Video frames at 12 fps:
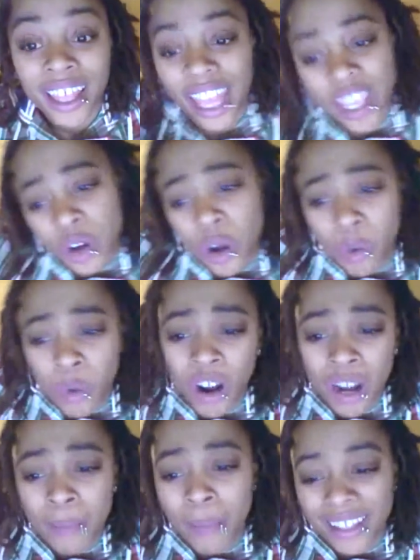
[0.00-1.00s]
And you don't
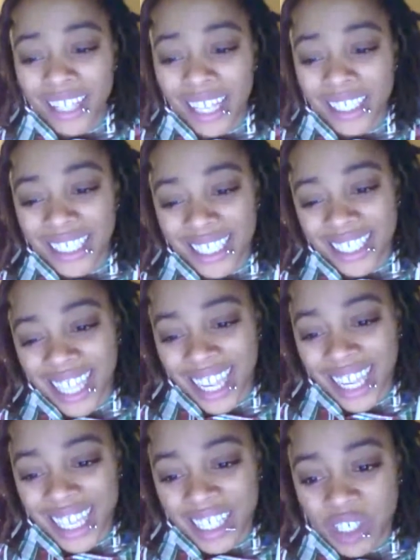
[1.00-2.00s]
worry about that shit that
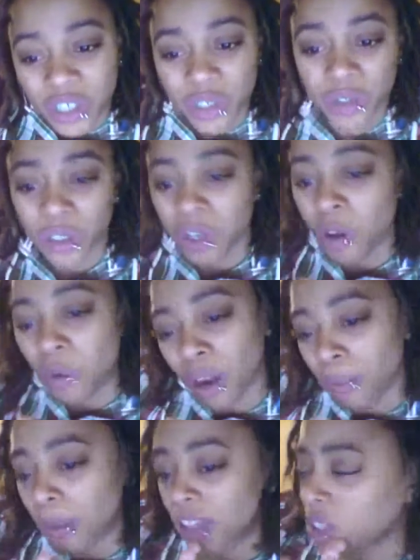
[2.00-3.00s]
hit you. You don't
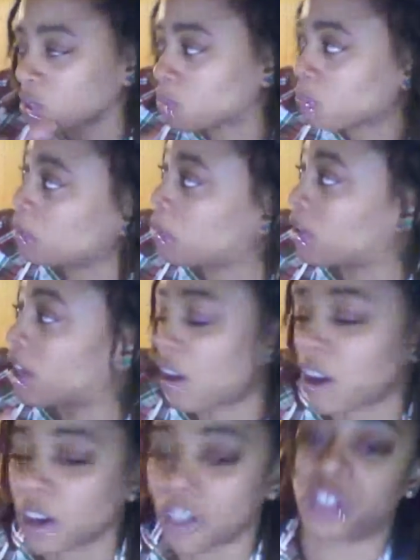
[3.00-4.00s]
worry about those people that
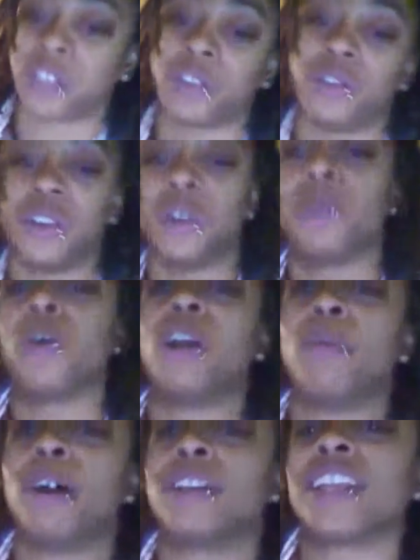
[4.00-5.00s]
hurt you. You don't
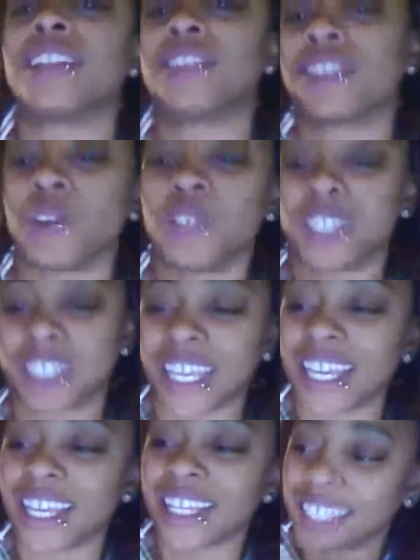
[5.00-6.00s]
worry about those
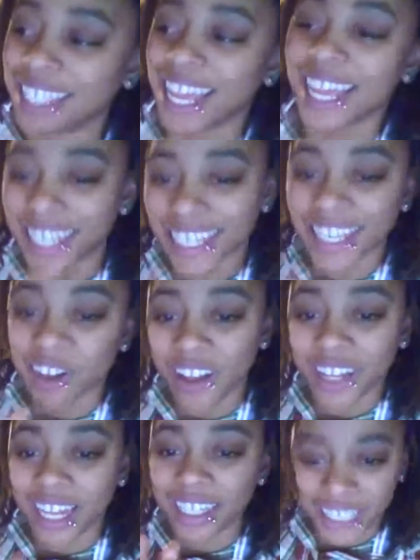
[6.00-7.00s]
things that did
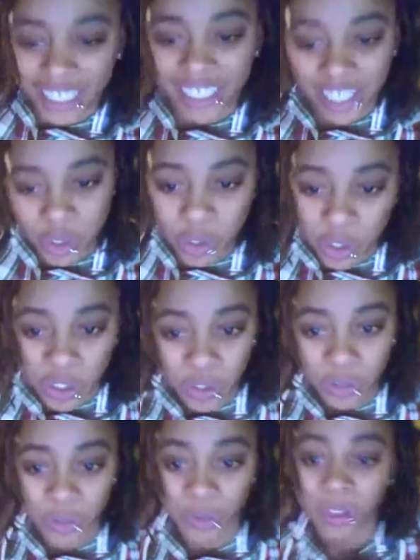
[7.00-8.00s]
all that shit to
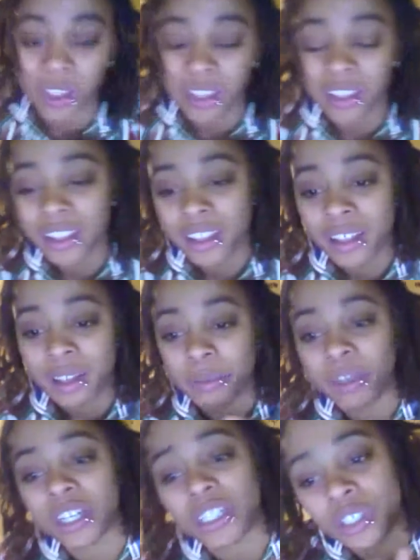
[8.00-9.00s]
you.
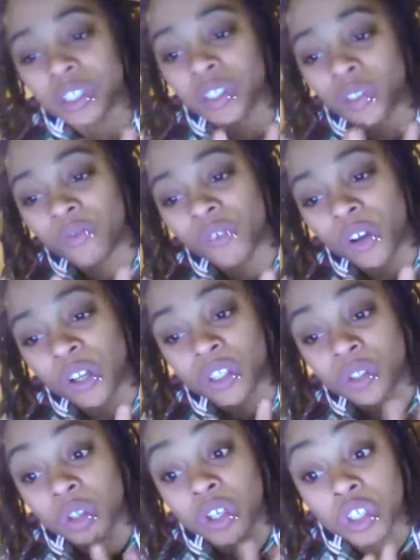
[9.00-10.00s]
Because you're so
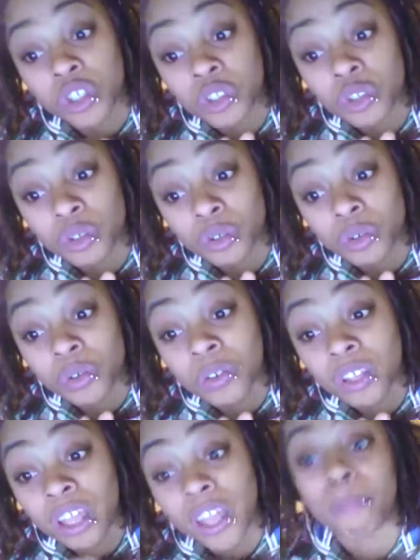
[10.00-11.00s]
focused on you
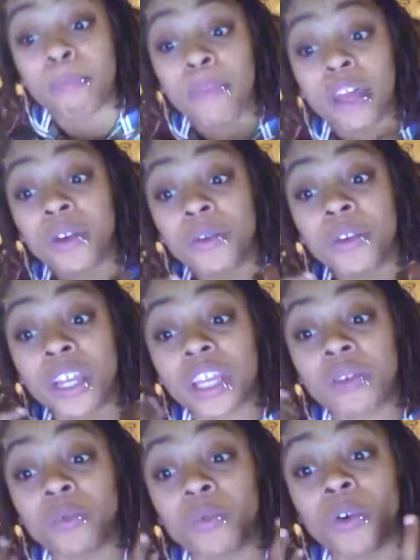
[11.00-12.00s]
and bettering
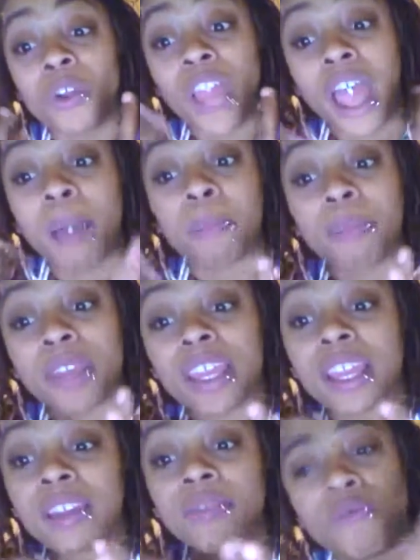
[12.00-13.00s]
and
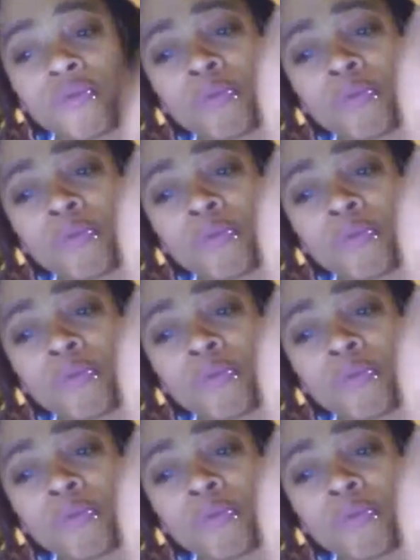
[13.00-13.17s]
happy and